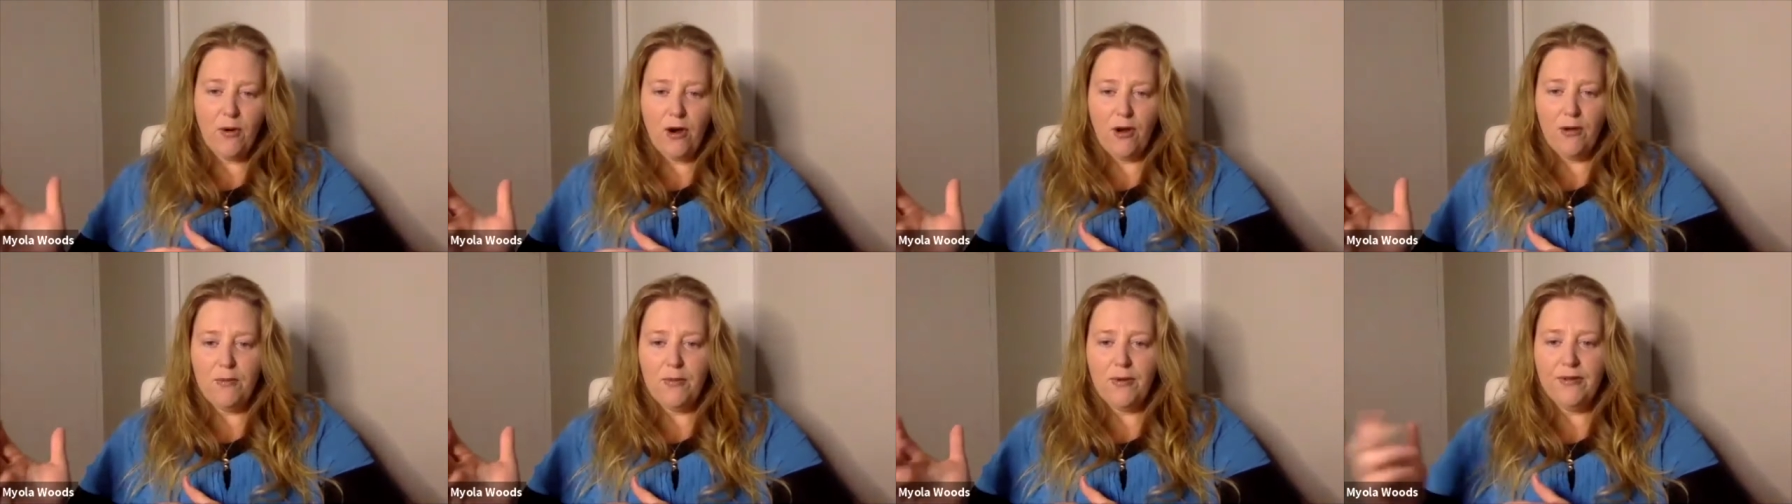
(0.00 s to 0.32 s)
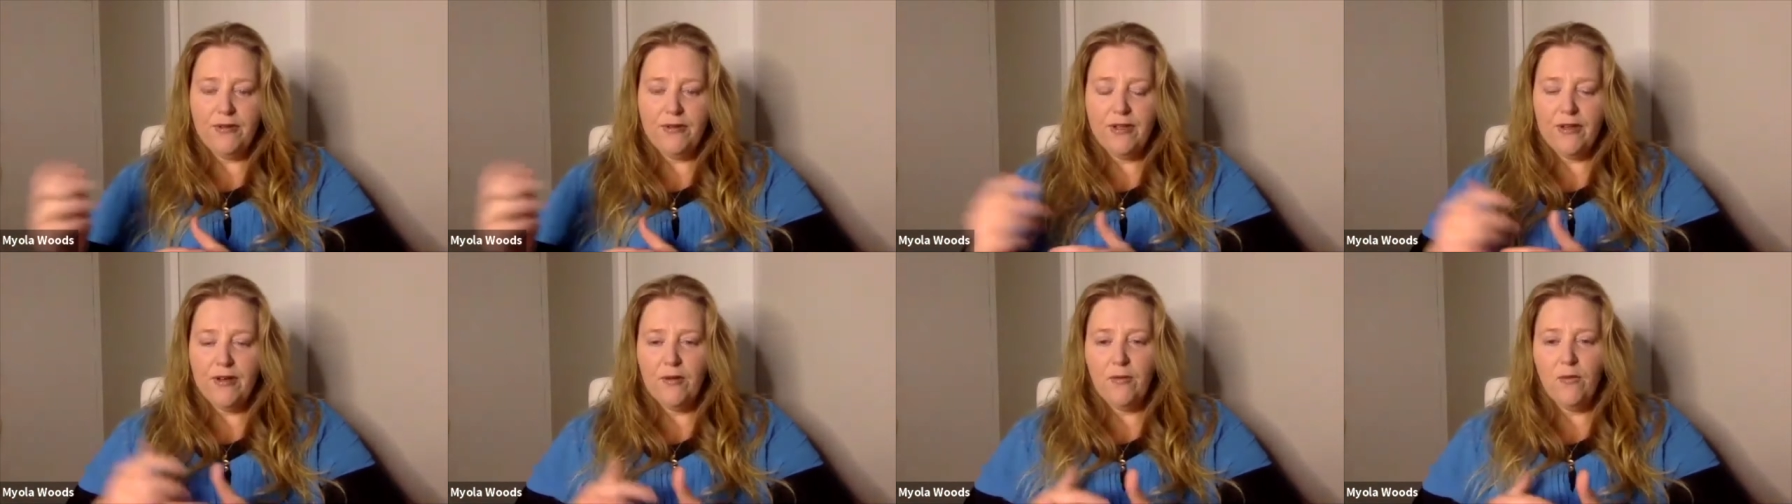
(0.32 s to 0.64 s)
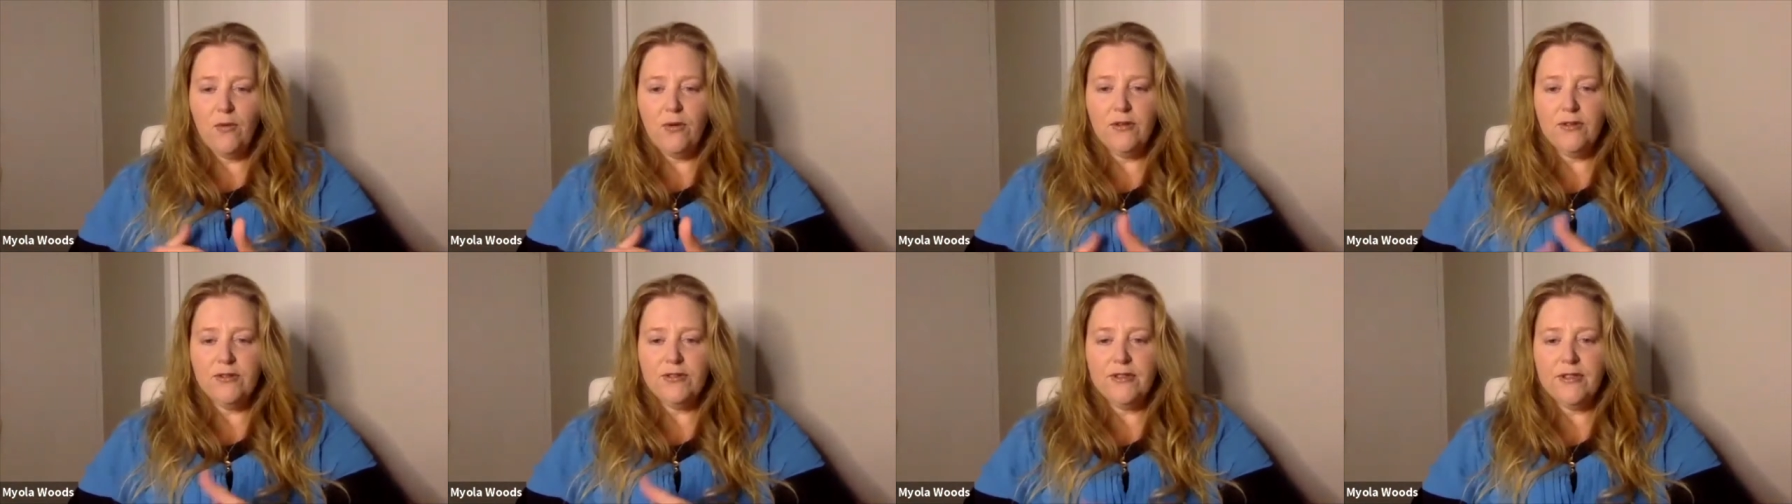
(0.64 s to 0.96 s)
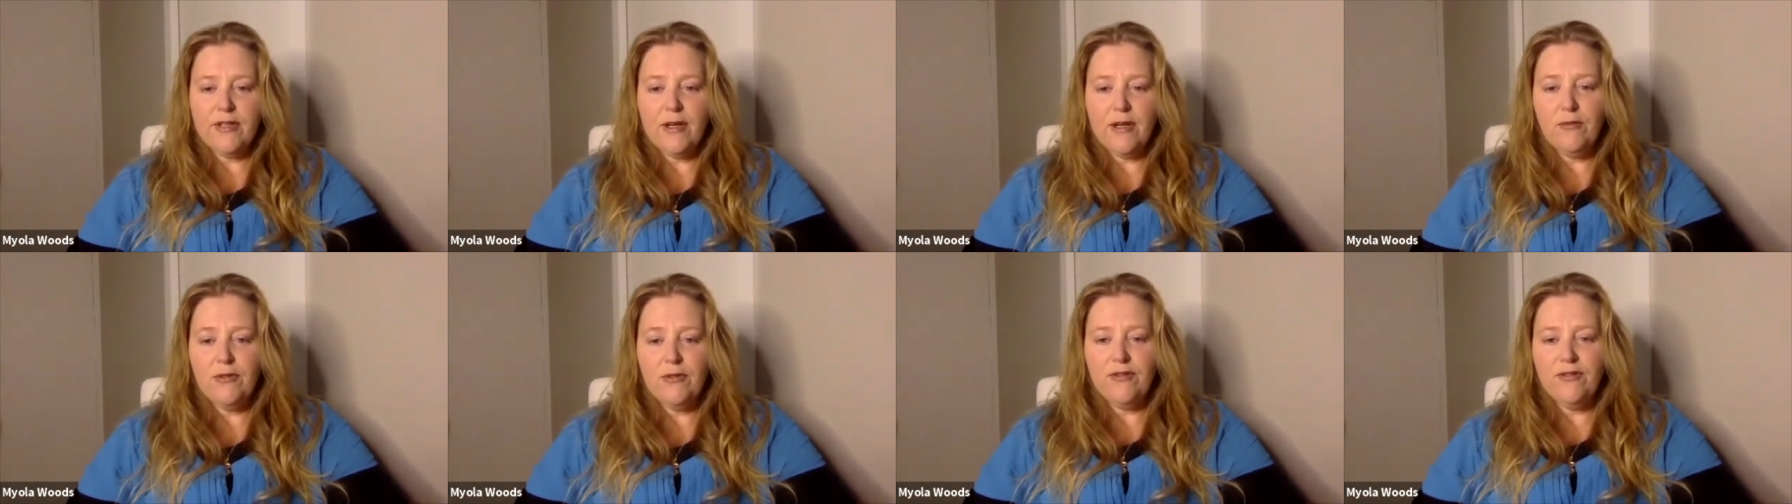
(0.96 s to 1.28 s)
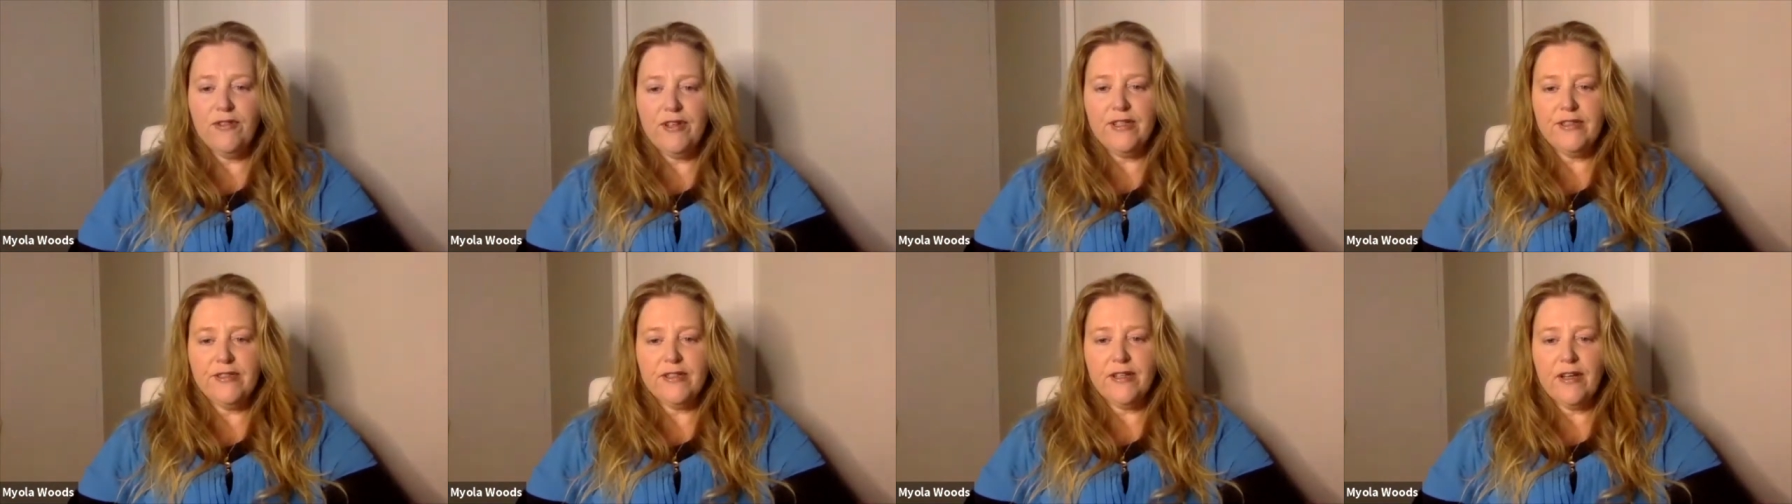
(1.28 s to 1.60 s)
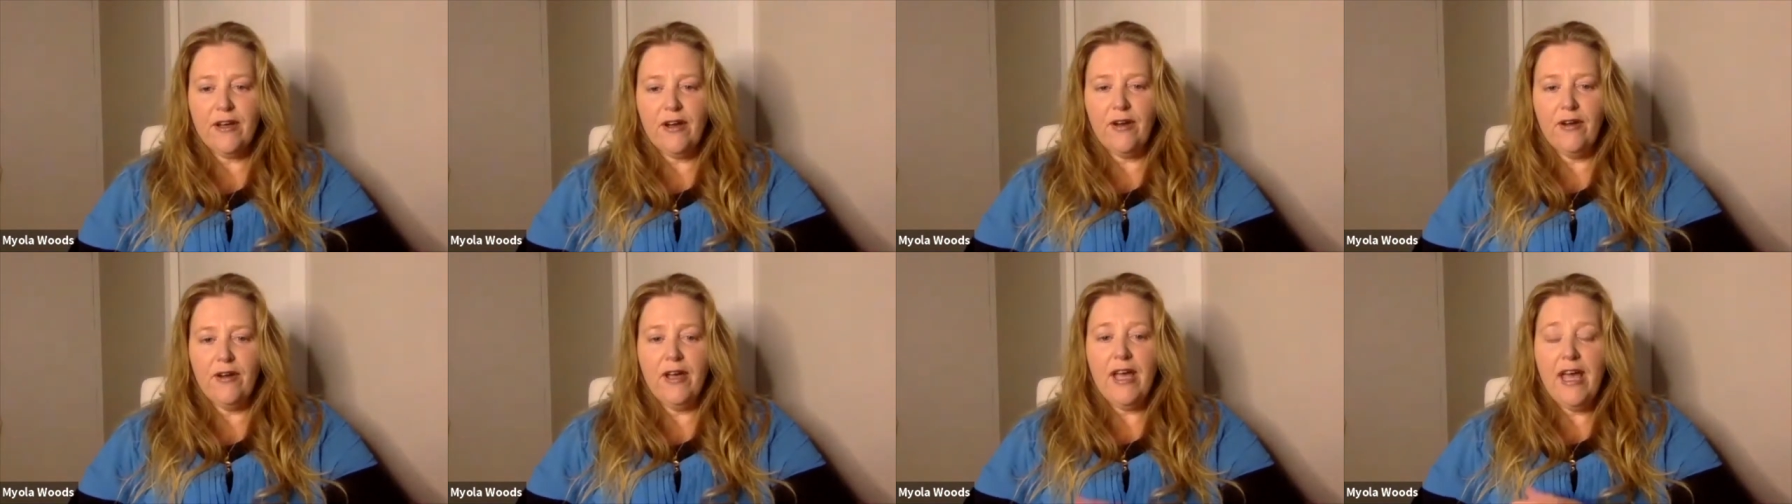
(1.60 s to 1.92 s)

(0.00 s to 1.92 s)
open than it was a number of years ago,